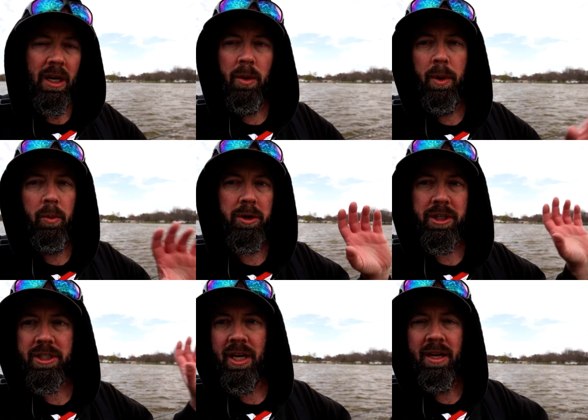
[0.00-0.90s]
but we're
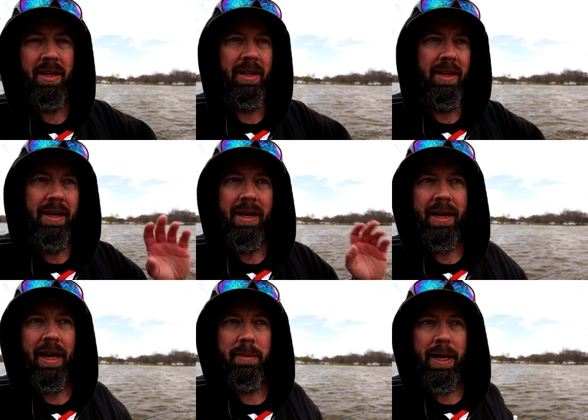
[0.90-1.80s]
just
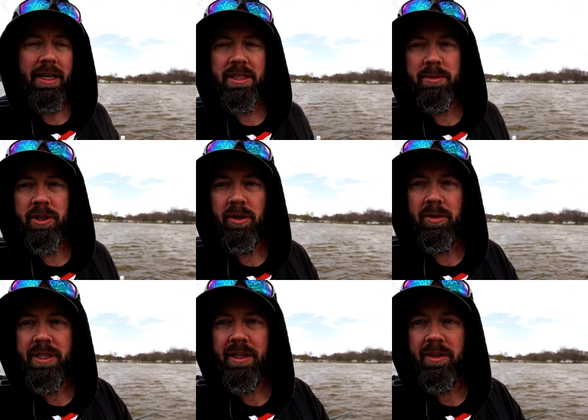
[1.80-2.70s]
kind of making some
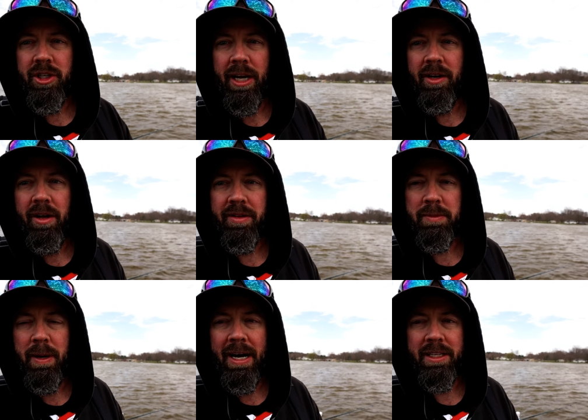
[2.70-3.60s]
circles here, checking all the
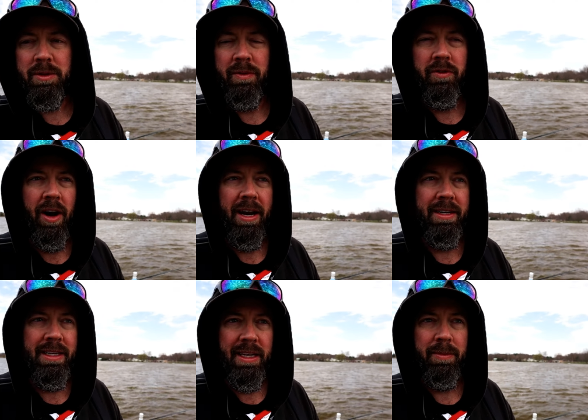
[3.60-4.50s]
spots. We've
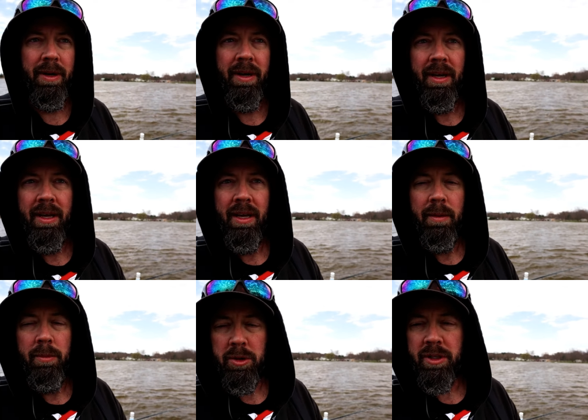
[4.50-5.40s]
tried deep.
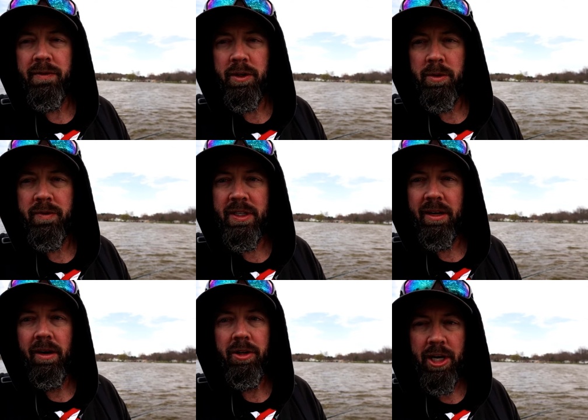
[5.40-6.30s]
Most of the fish we've
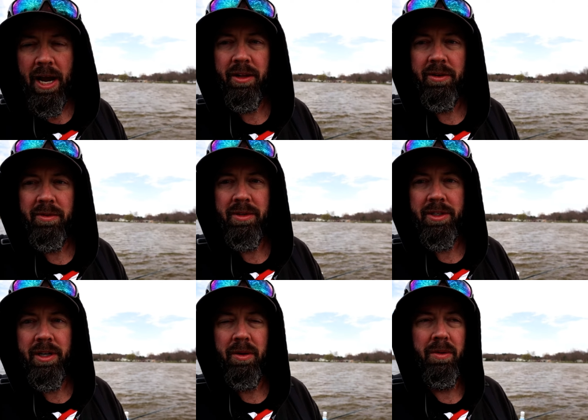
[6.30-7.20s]
seen are shallow,
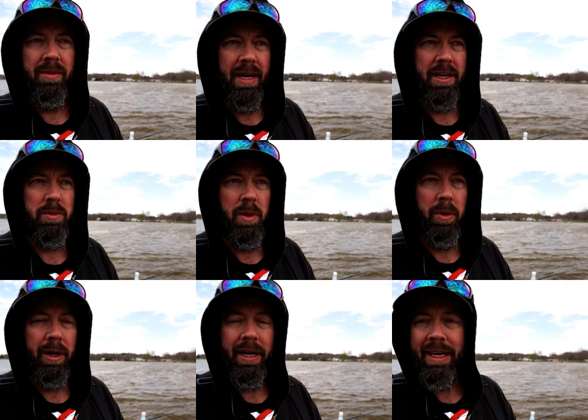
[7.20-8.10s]
so that is what
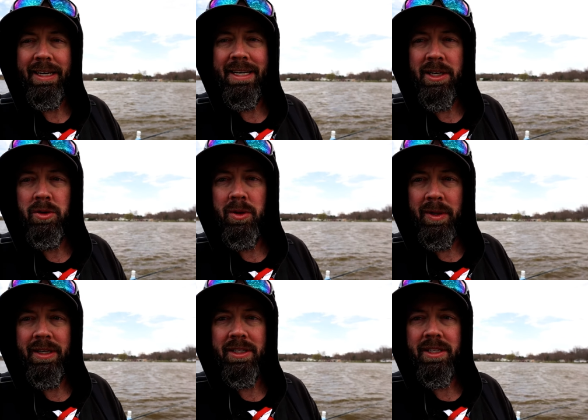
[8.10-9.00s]
we're going to continue
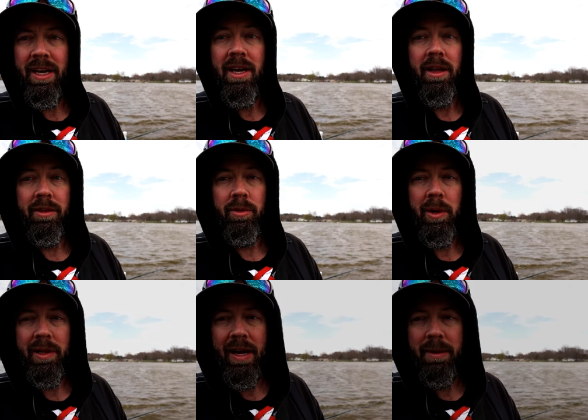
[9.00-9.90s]
doing is
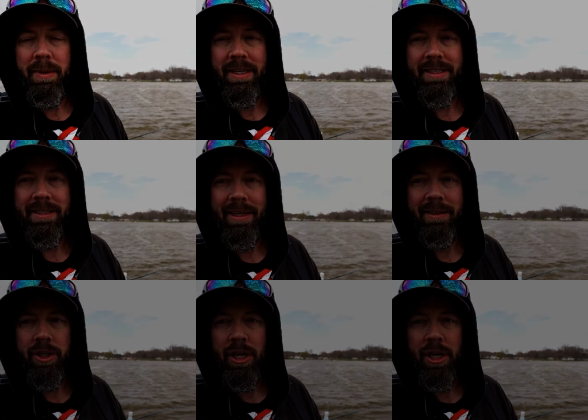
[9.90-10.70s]
throwing glide baits in the